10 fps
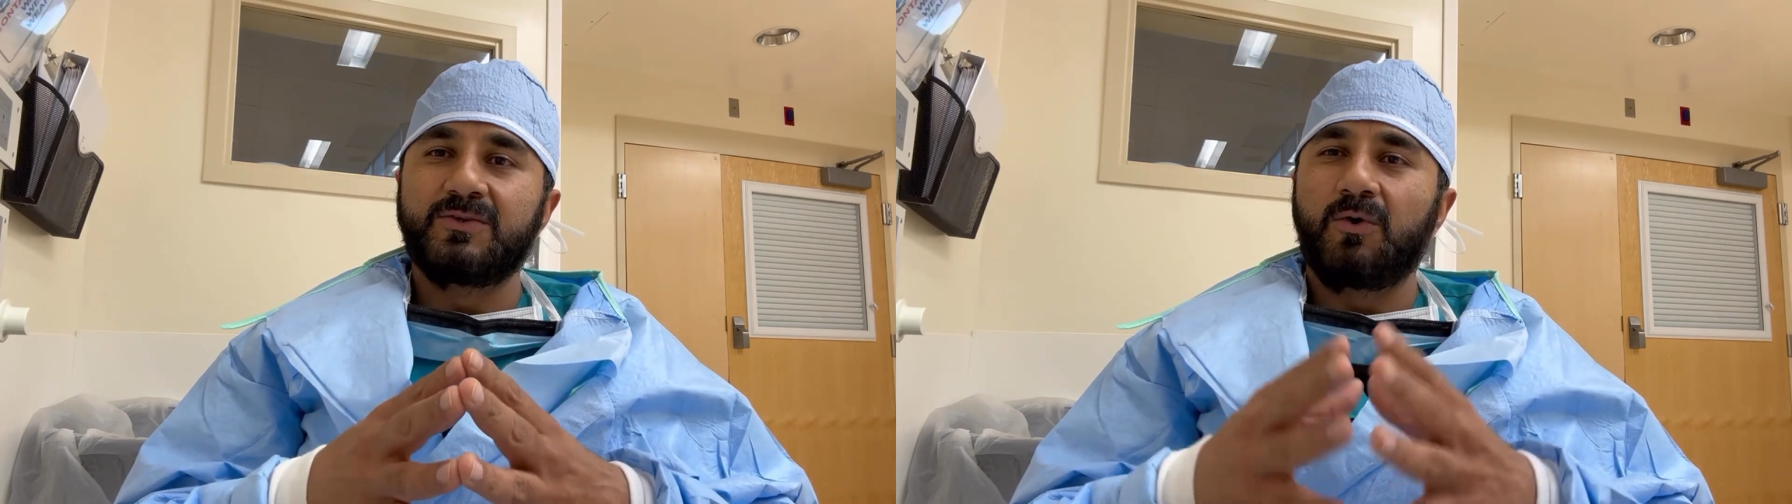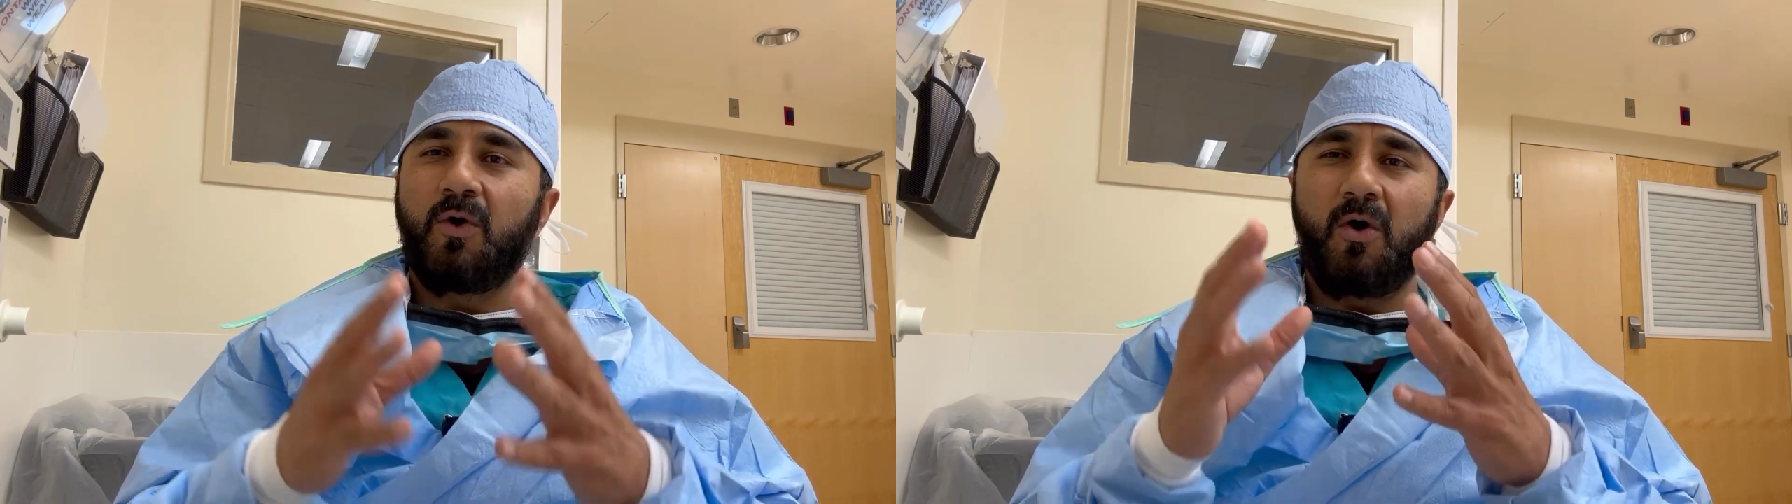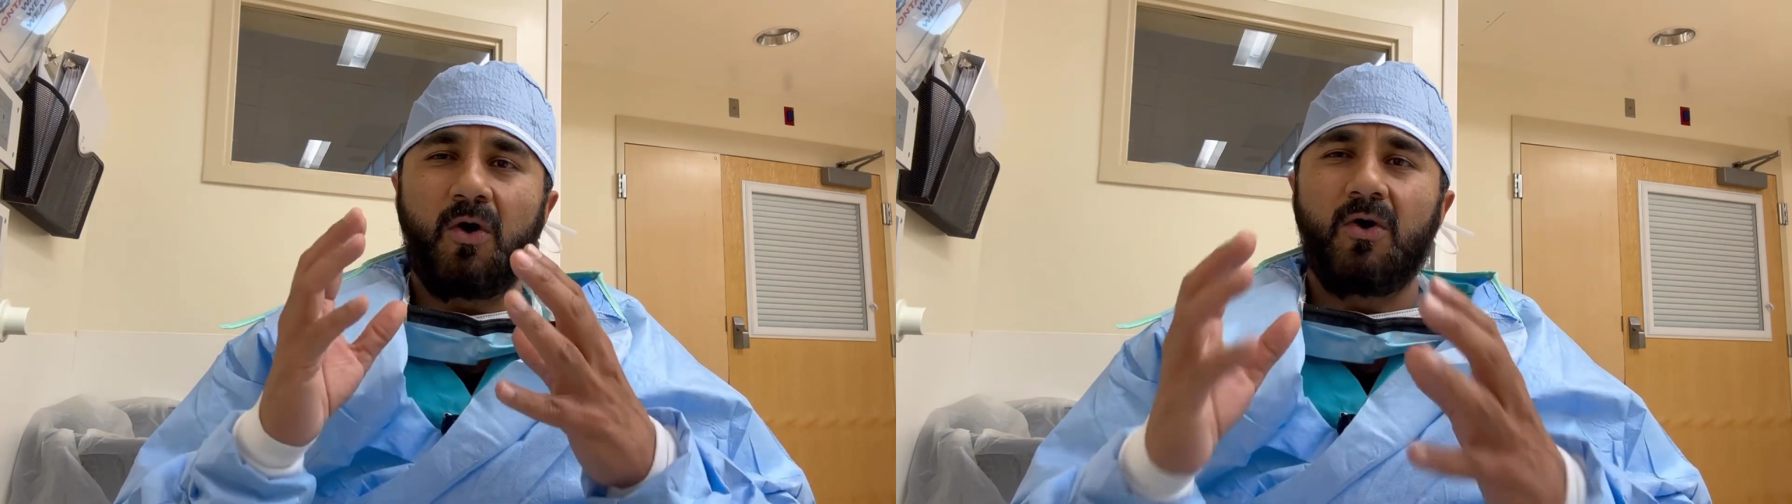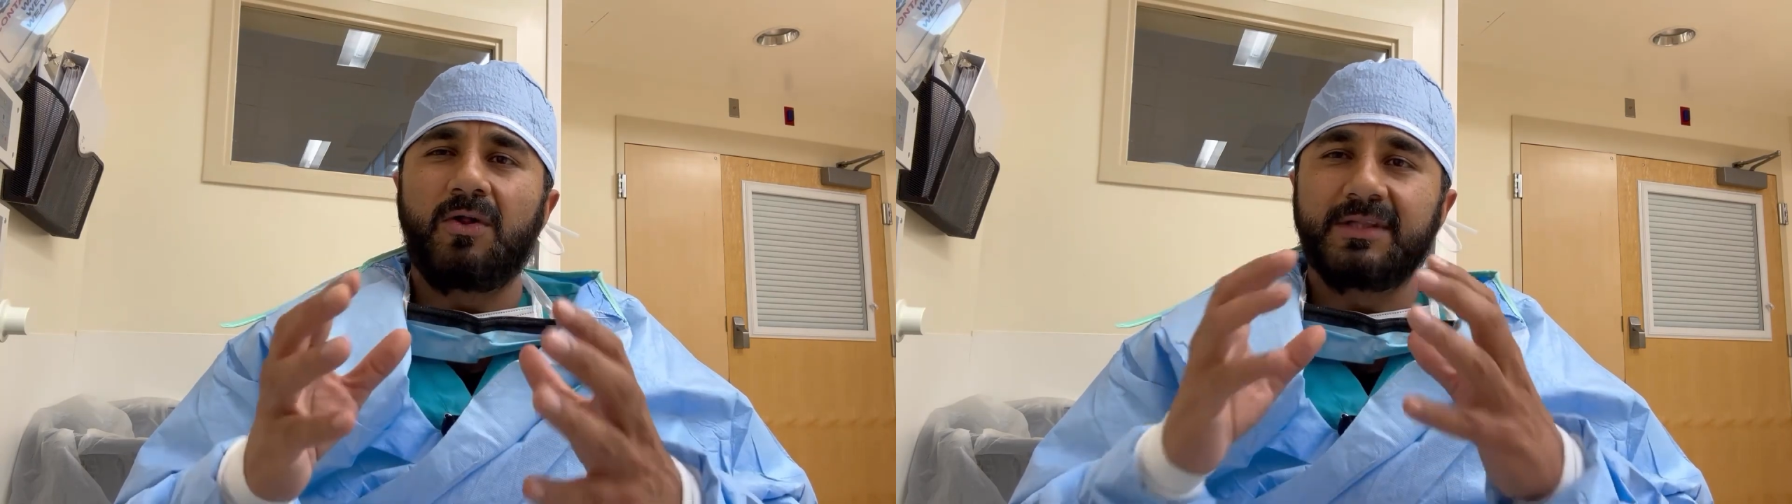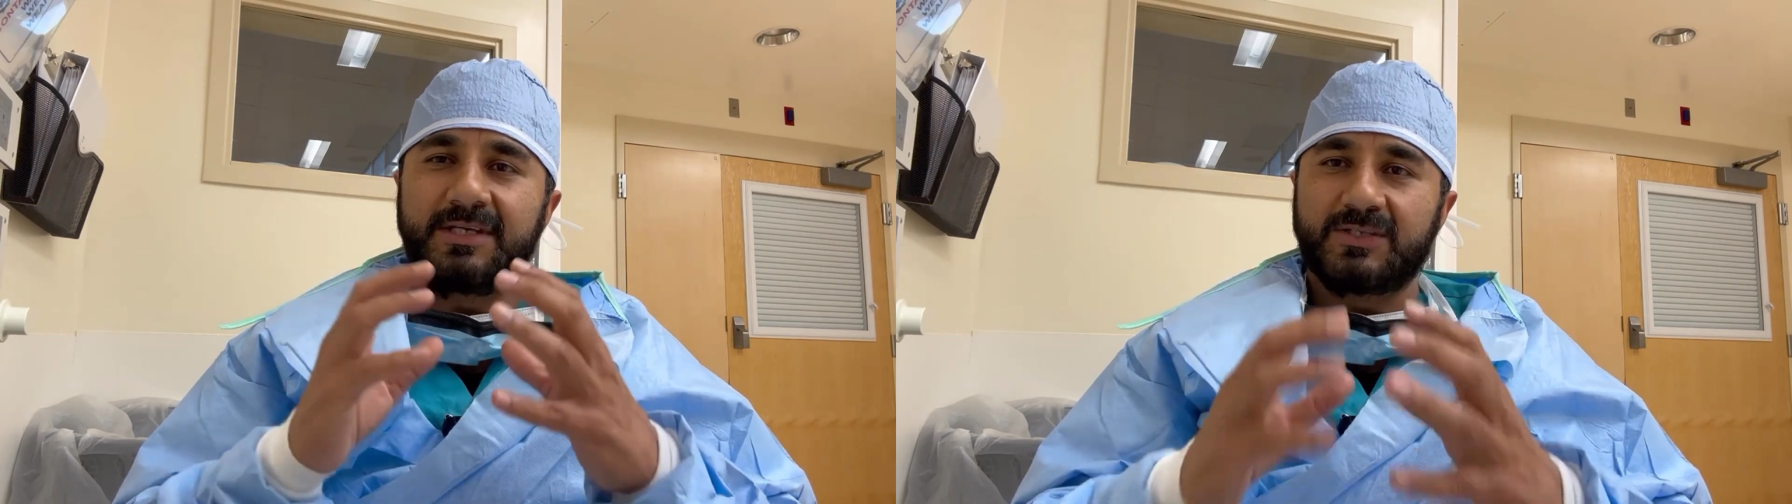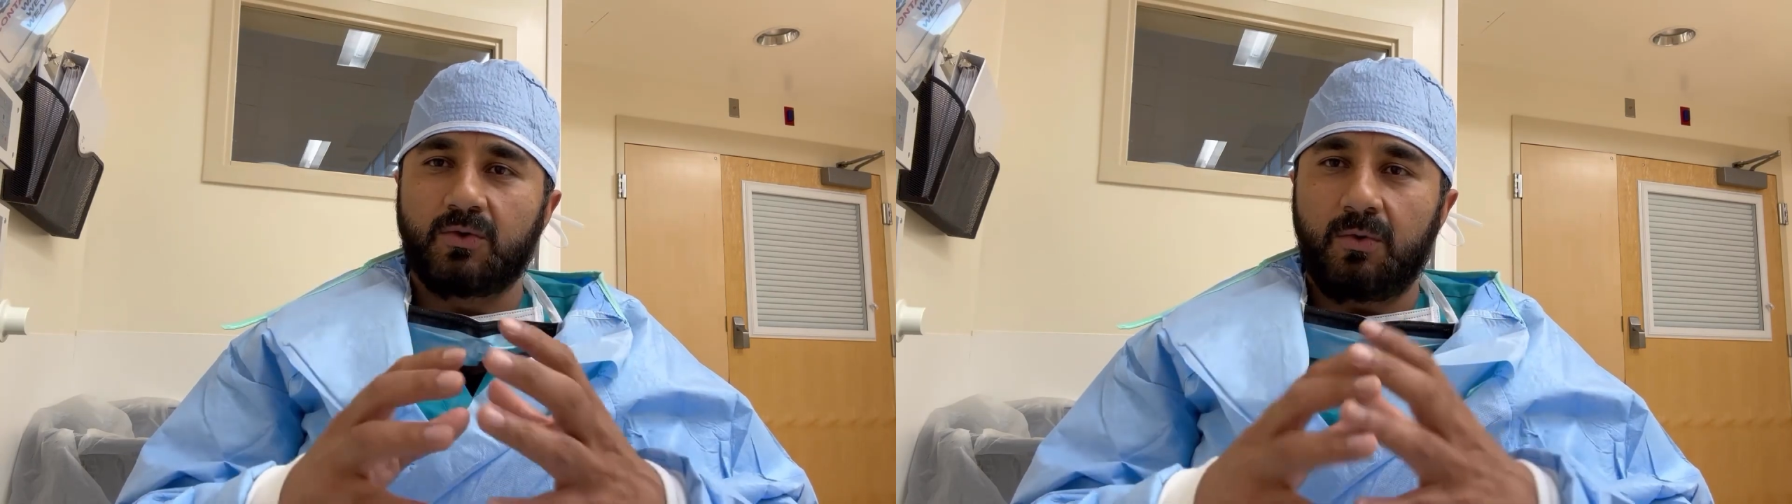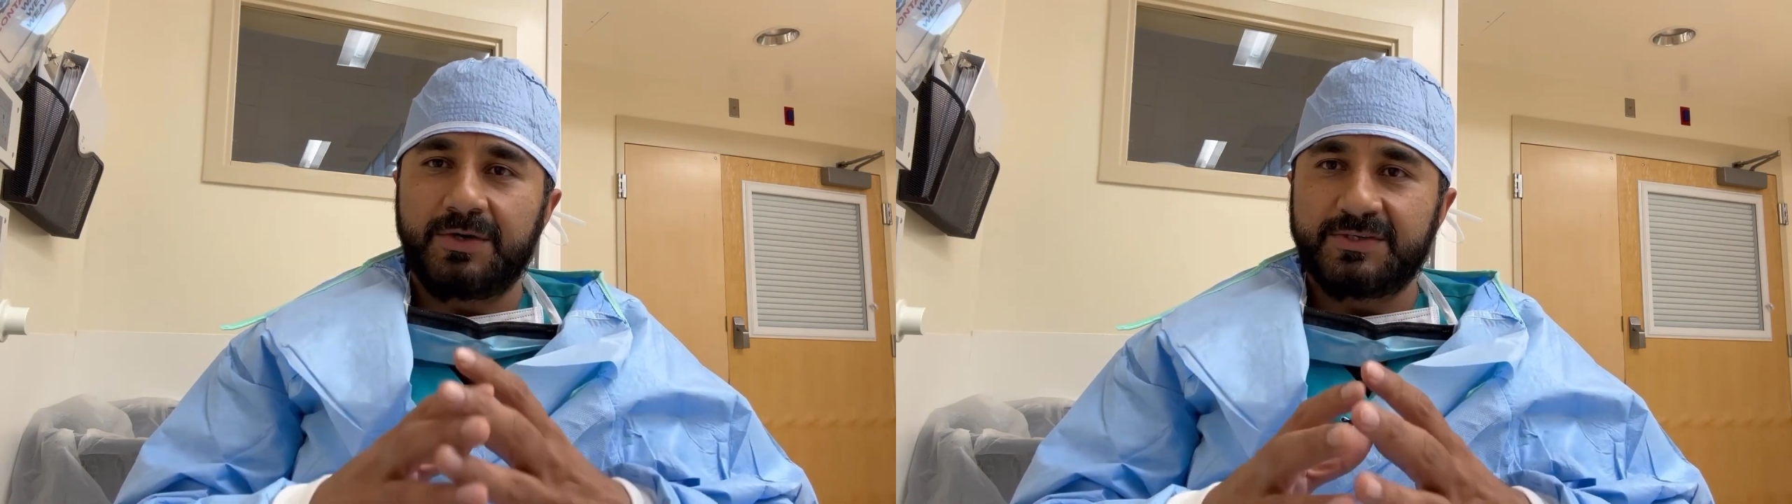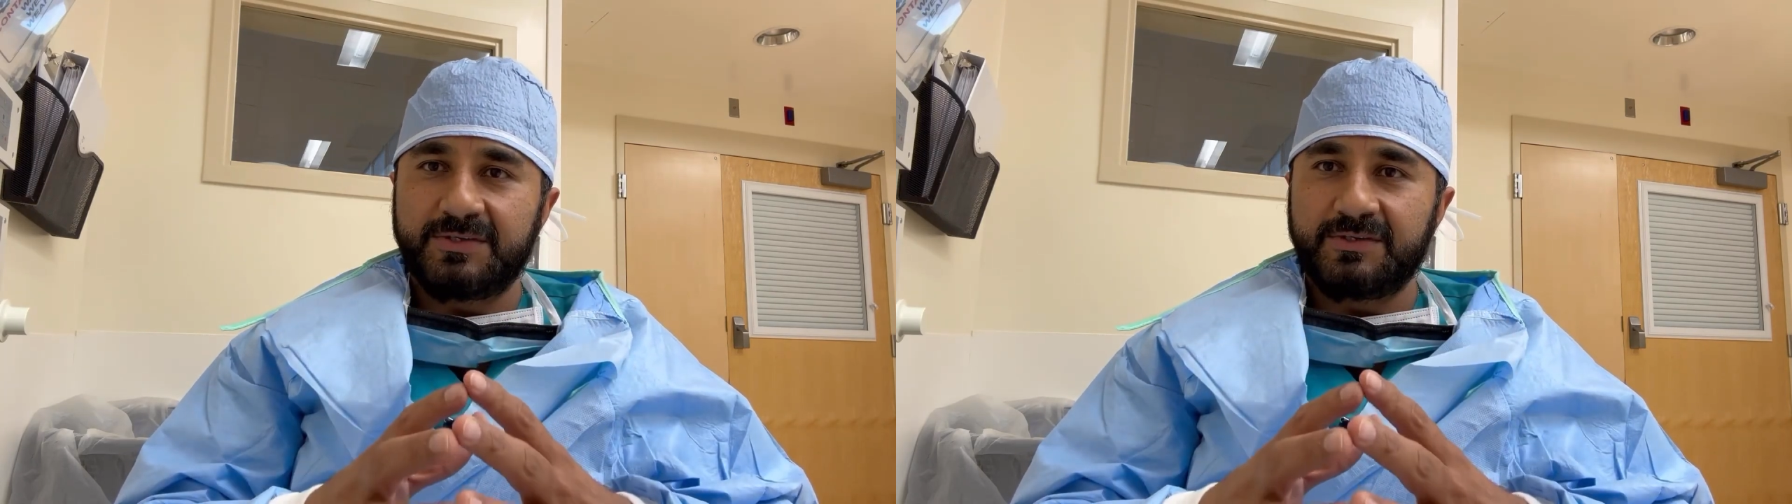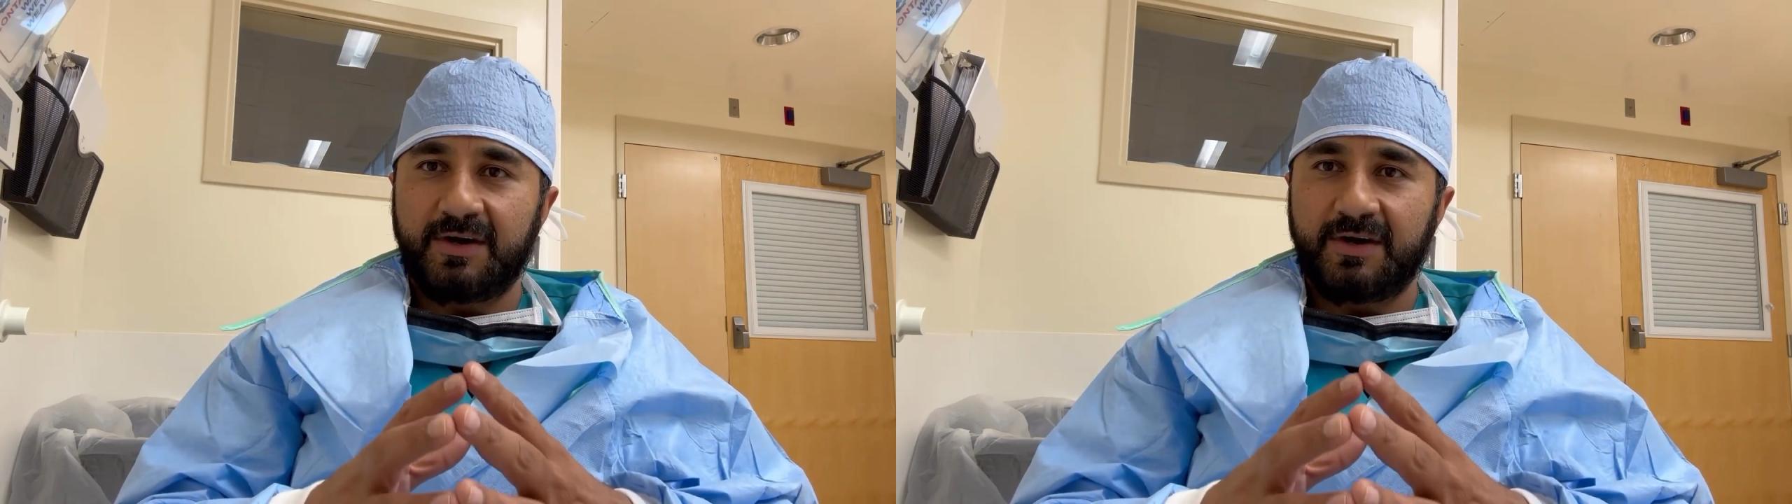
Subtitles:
So all these questions